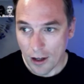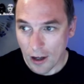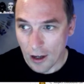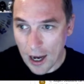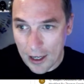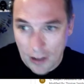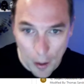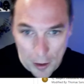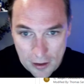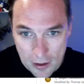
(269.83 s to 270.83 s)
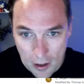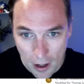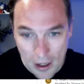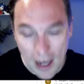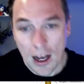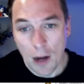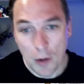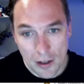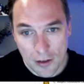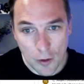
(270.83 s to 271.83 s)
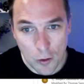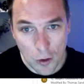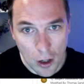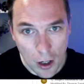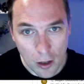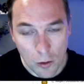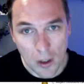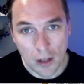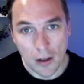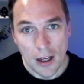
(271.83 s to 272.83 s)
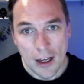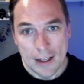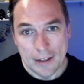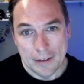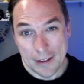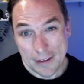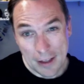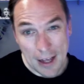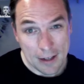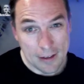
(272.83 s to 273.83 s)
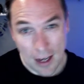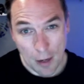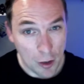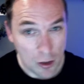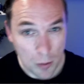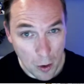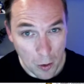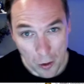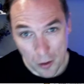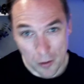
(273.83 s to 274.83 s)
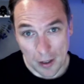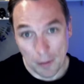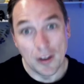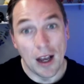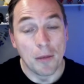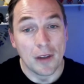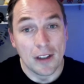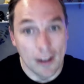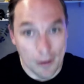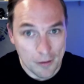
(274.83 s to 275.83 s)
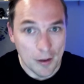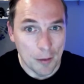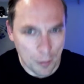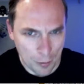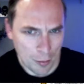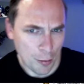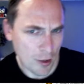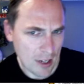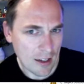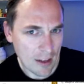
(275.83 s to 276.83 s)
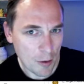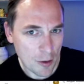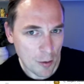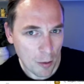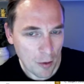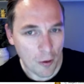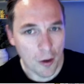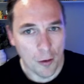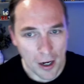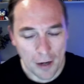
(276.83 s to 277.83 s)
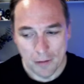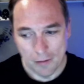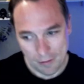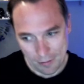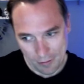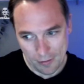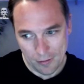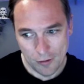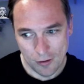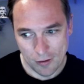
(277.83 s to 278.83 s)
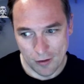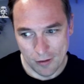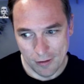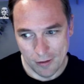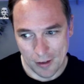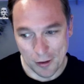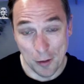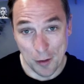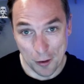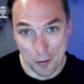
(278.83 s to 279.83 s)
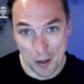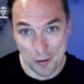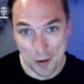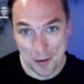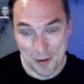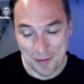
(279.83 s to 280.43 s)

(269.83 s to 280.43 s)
Hi, Thomas. Now, how nice of you to call. Well, since the last time we spoke, I'm pretending that we spoke before, right? That's going to be on the transcript.